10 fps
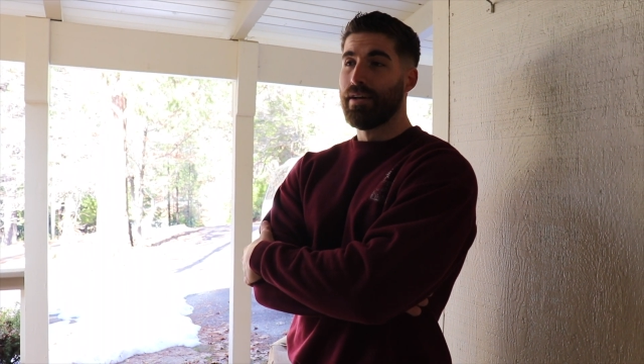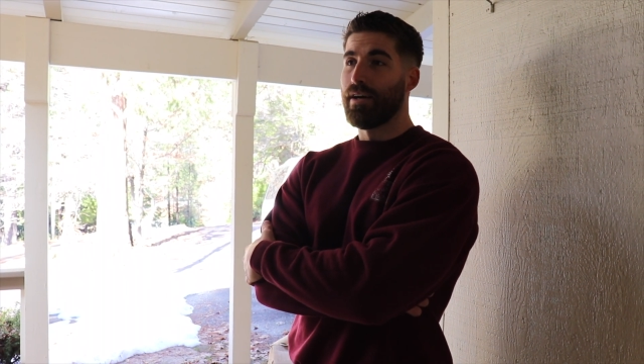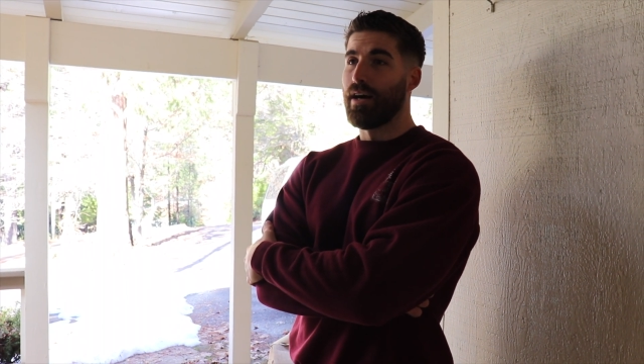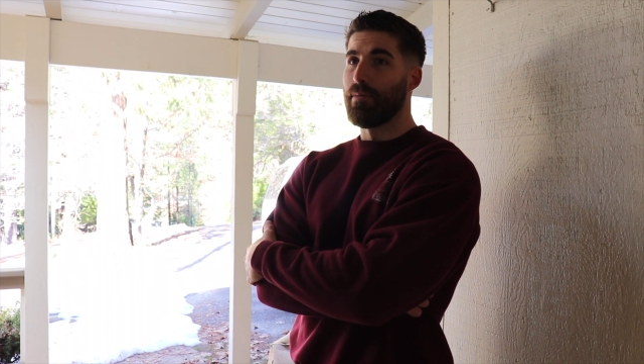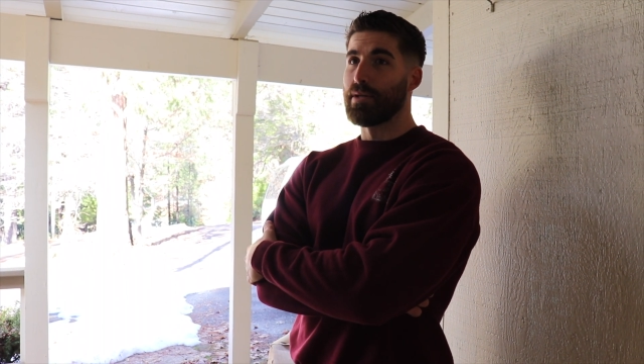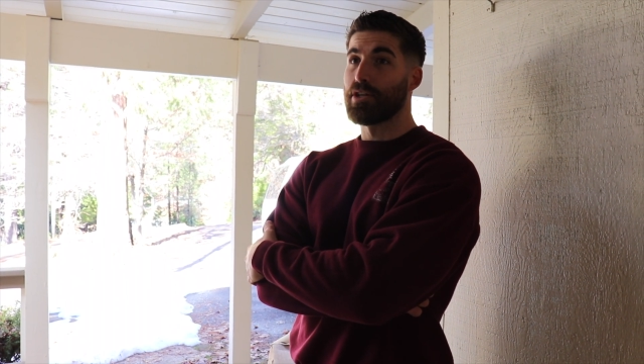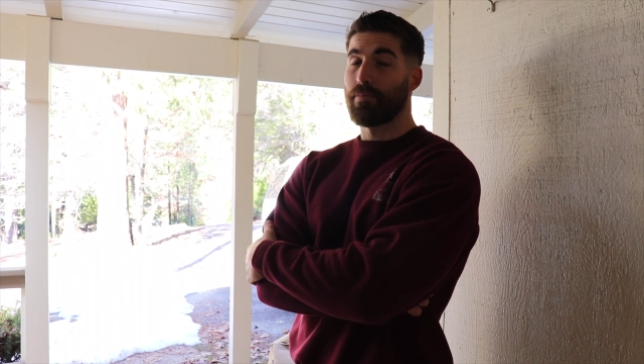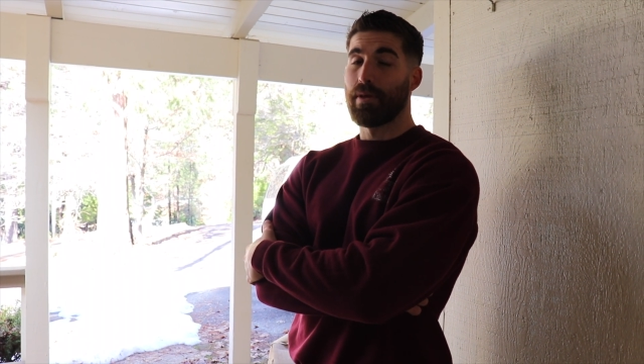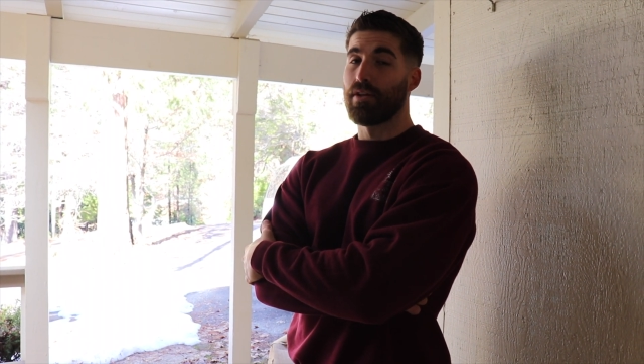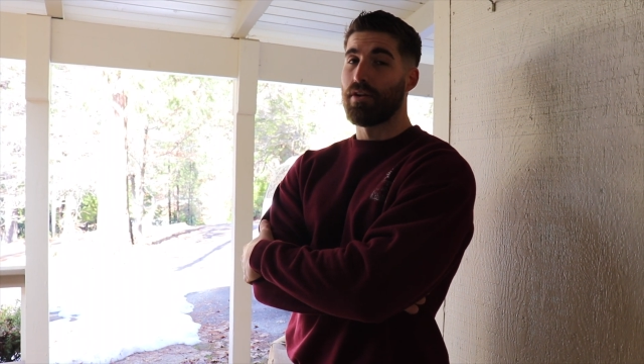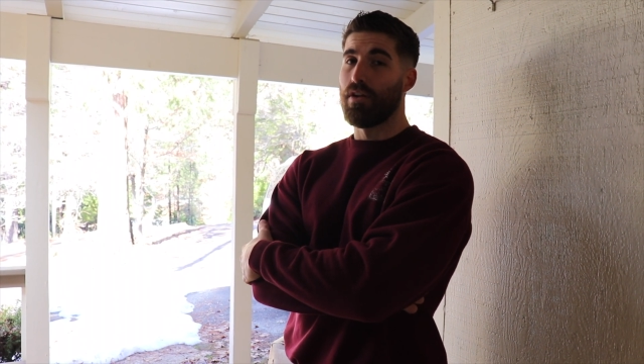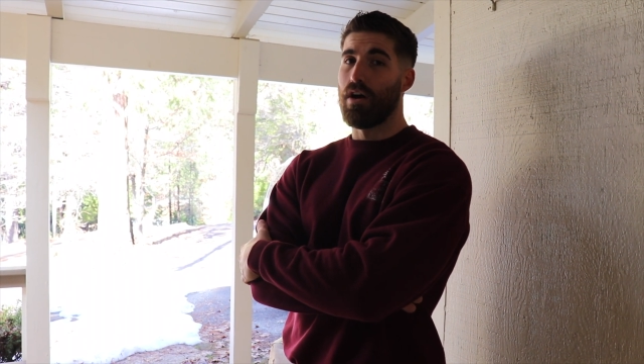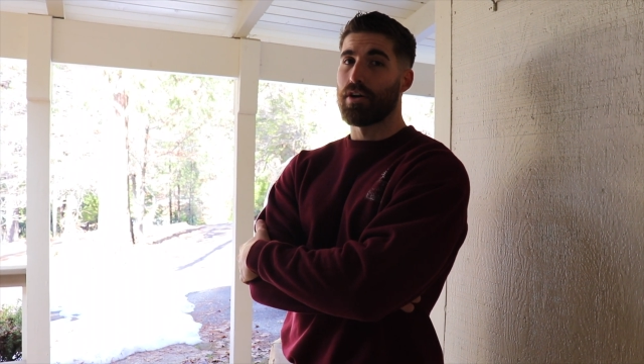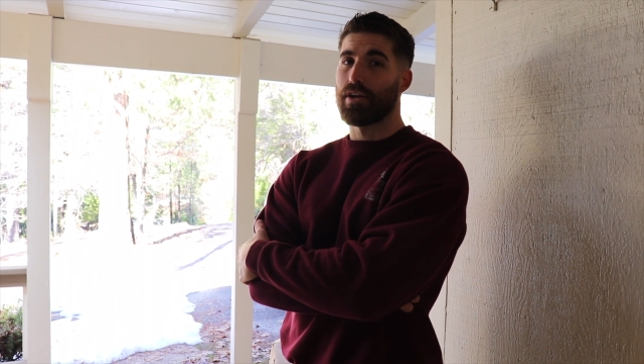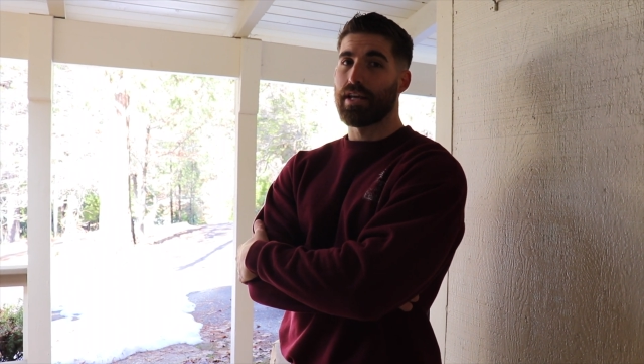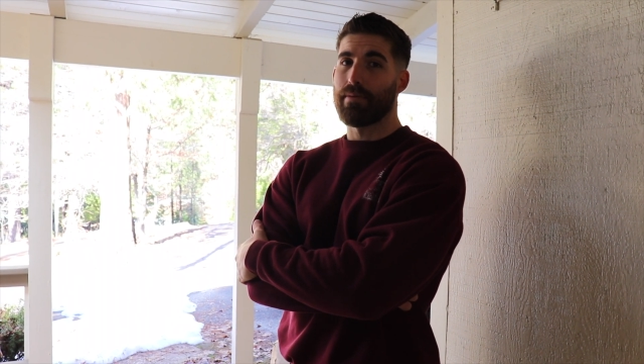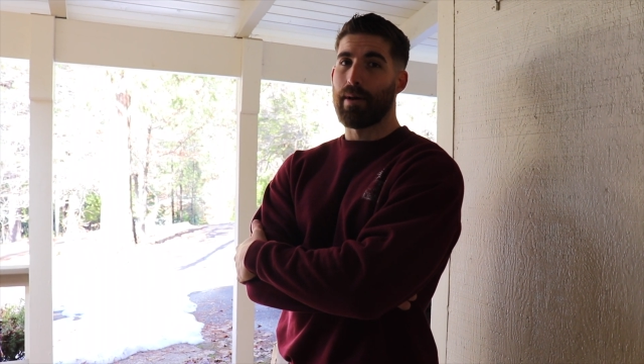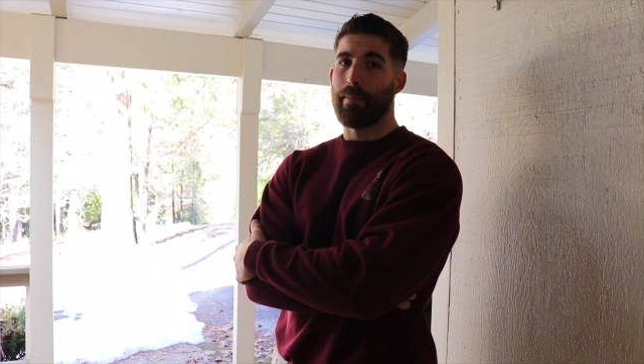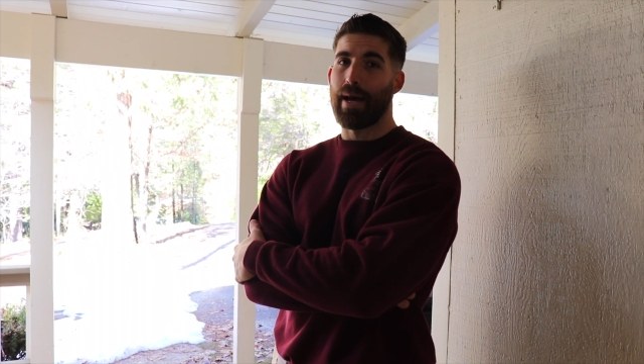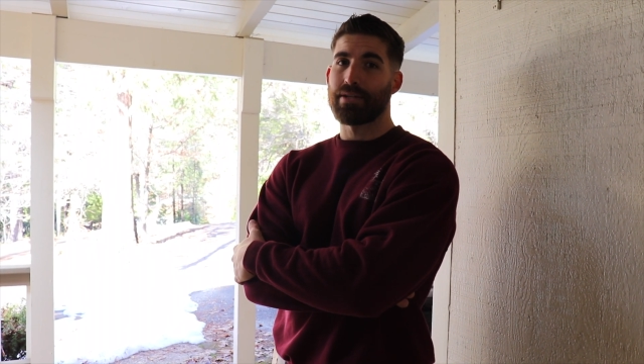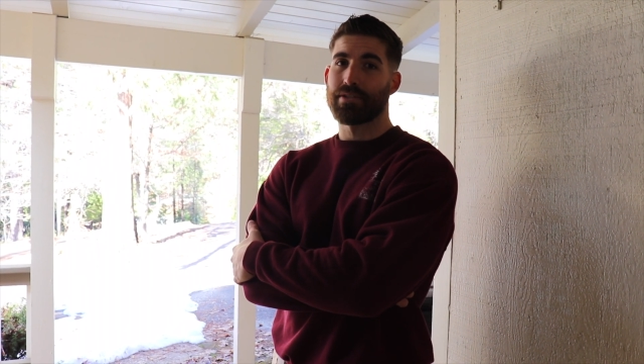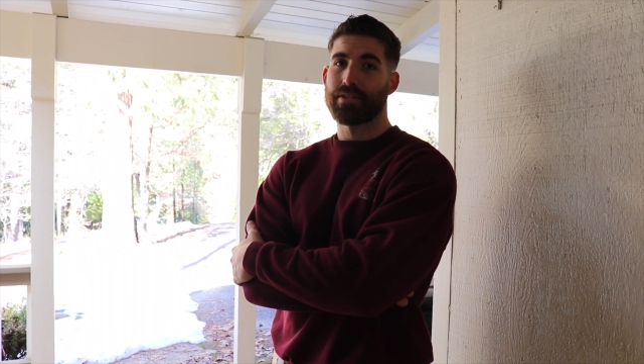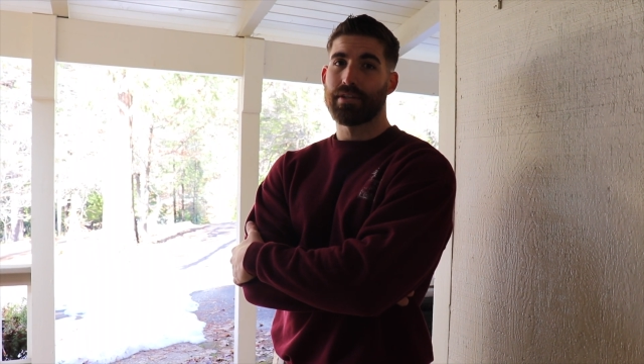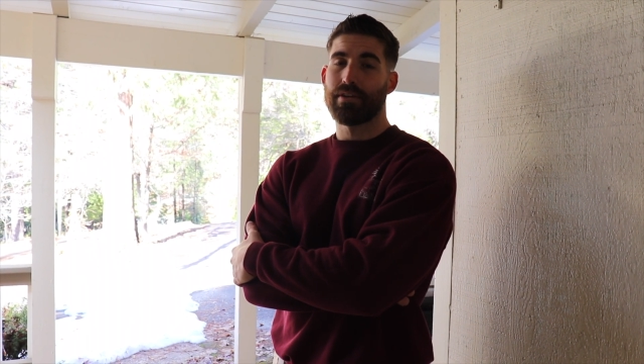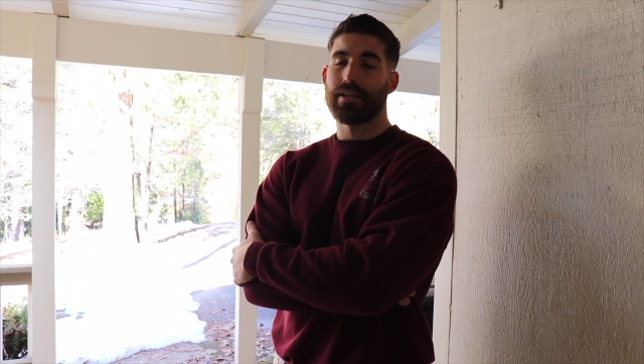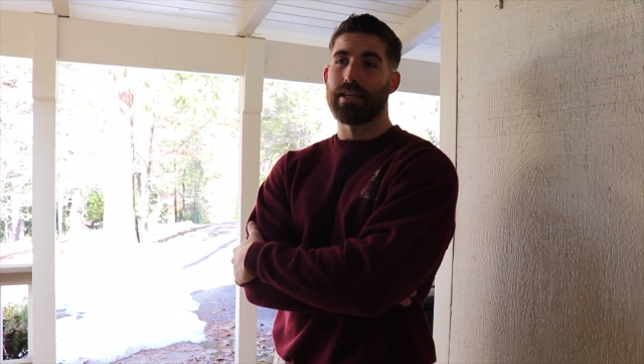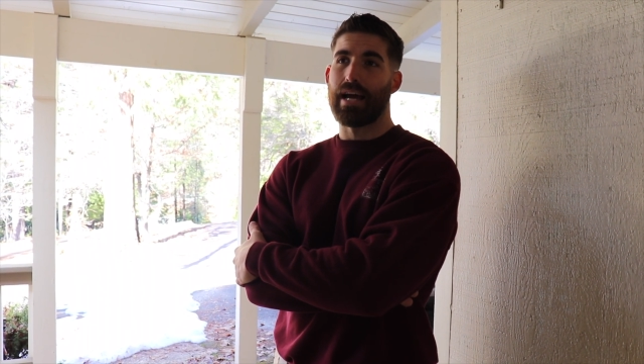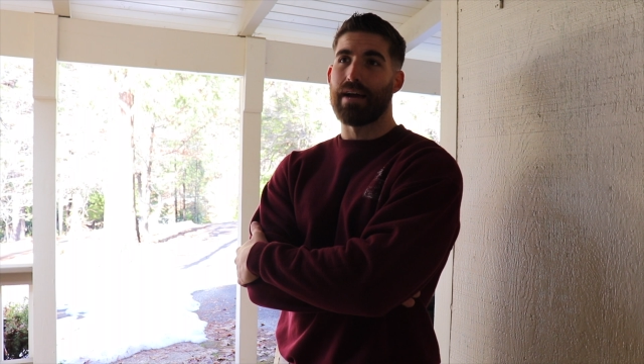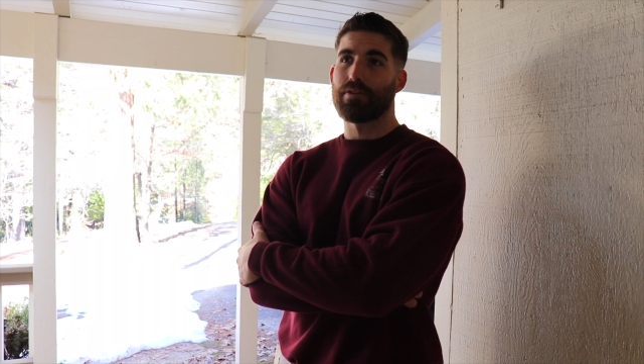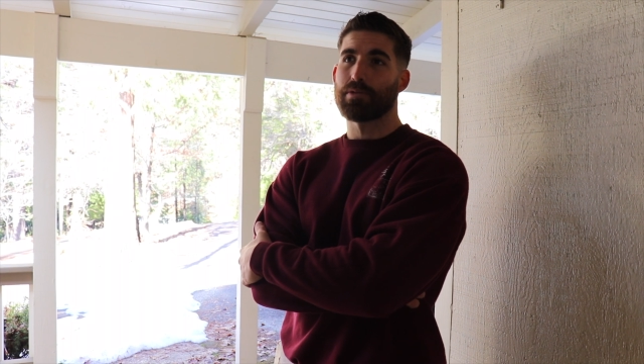It took me a little longer to get my bachelor's degree than the average